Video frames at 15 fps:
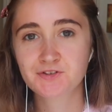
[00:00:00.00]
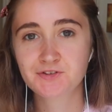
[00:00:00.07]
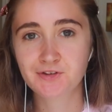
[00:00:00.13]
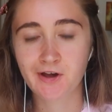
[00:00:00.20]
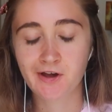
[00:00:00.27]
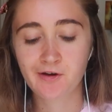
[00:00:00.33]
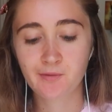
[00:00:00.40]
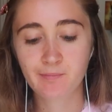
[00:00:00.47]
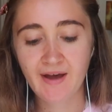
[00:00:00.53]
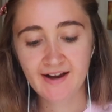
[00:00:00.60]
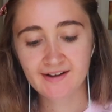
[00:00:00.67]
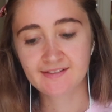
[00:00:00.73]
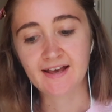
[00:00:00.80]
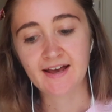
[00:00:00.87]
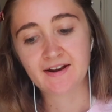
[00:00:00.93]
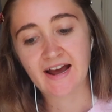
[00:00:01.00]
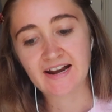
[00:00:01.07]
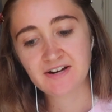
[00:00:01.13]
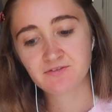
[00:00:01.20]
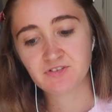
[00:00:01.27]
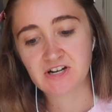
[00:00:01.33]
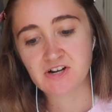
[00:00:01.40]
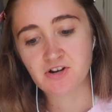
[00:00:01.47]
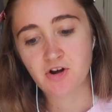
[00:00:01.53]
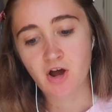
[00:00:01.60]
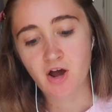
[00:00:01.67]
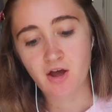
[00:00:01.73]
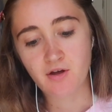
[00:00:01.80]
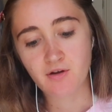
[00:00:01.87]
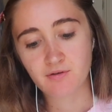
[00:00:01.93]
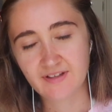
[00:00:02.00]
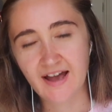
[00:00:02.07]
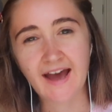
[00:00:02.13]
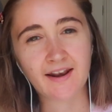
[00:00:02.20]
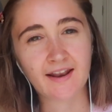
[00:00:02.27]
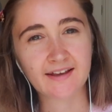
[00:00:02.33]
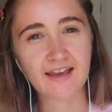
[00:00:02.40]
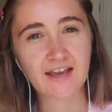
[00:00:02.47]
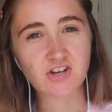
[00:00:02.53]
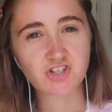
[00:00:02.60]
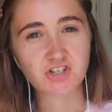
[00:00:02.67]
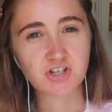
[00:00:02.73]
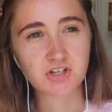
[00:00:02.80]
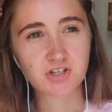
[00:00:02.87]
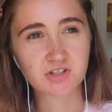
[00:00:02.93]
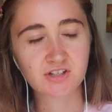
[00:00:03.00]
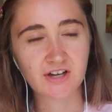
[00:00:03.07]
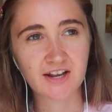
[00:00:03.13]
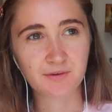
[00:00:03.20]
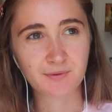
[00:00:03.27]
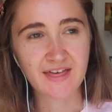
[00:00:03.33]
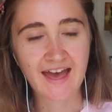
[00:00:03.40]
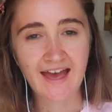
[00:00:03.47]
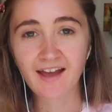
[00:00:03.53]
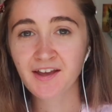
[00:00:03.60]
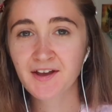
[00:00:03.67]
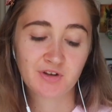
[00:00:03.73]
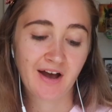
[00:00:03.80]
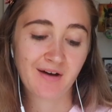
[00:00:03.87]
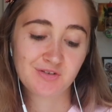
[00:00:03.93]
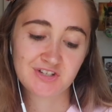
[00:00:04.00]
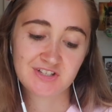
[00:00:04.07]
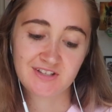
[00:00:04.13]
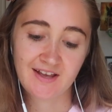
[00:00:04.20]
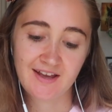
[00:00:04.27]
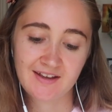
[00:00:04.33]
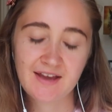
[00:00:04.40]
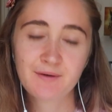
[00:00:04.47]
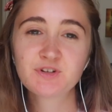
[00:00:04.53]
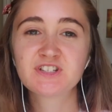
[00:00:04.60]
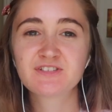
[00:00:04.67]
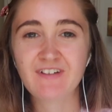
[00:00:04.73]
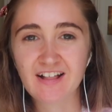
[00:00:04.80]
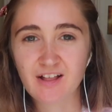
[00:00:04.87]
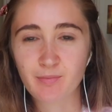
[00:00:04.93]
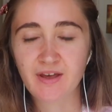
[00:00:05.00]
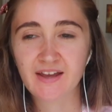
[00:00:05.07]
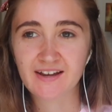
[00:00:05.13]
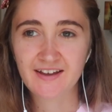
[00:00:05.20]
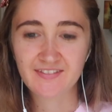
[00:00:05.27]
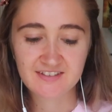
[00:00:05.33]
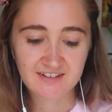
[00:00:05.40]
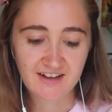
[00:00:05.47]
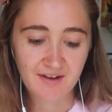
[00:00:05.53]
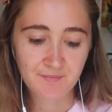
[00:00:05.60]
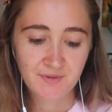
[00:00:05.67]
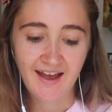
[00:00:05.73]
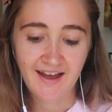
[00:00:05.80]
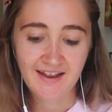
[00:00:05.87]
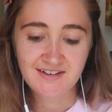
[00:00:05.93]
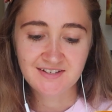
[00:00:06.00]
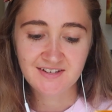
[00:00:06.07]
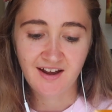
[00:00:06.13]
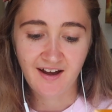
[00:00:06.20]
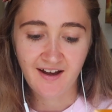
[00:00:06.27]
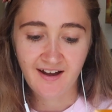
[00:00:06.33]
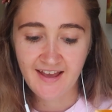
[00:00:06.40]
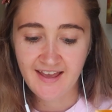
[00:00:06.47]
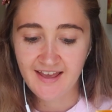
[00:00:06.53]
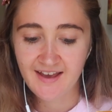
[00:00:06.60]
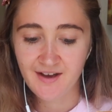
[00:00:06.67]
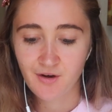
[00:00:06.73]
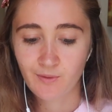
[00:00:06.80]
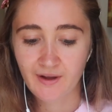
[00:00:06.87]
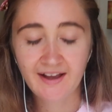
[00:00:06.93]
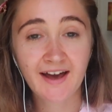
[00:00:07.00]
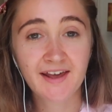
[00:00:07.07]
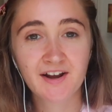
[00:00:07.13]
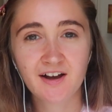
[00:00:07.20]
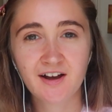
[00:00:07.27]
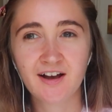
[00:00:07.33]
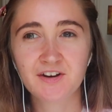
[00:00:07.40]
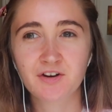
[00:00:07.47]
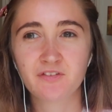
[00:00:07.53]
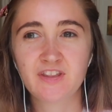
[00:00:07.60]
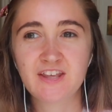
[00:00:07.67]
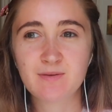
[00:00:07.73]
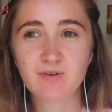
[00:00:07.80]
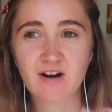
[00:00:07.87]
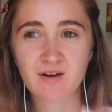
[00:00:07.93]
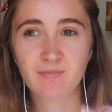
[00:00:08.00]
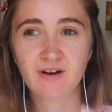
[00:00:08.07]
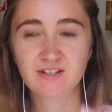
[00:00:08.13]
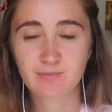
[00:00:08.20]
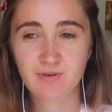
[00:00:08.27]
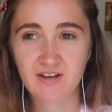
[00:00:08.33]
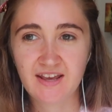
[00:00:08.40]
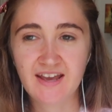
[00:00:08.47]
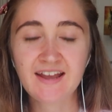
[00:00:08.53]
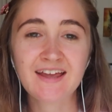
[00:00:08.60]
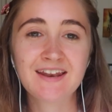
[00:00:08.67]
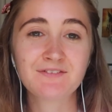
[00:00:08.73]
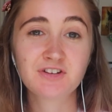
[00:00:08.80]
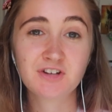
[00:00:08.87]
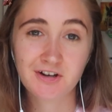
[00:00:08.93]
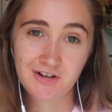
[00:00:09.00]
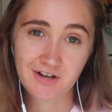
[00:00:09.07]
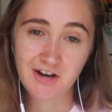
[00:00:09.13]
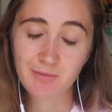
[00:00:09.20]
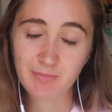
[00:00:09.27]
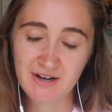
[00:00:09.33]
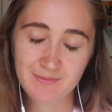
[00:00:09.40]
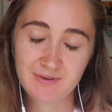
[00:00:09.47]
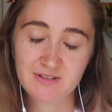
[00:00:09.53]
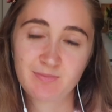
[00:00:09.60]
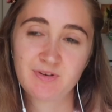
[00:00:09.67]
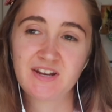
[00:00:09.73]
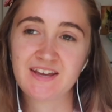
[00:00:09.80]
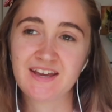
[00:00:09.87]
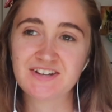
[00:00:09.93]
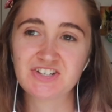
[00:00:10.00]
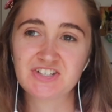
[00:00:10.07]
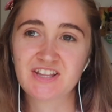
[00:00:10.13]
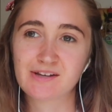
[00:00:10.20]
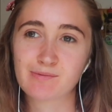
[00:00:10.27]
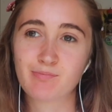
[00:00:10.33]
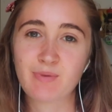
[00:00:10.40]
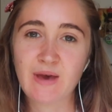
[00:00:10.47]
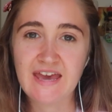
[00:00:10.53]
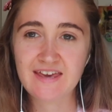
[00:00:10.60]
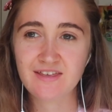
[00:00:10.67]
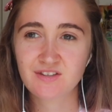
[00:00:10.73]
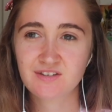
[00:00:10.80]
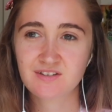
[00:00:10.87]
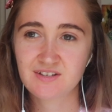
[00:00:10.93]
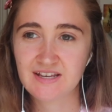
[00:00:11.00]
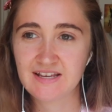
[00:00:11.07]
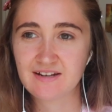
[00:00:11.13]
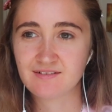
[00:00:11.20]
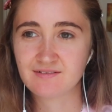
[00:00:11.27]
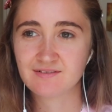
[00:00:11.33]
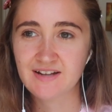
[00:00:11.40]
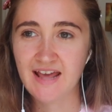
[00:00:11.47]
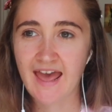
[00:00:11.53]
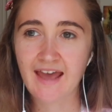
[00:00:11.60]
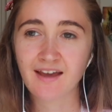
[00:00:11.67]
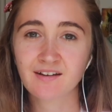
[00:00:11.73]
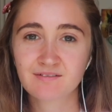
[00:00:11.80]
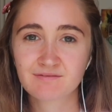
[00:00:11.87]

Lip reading: So back then I didn't really know I had like issues kind of with egg. So I was just like, it was developing at the time. And I went kind of hard on the bread and butter pudding. And if you don't know, bread and butter pudding is just like bathed in egg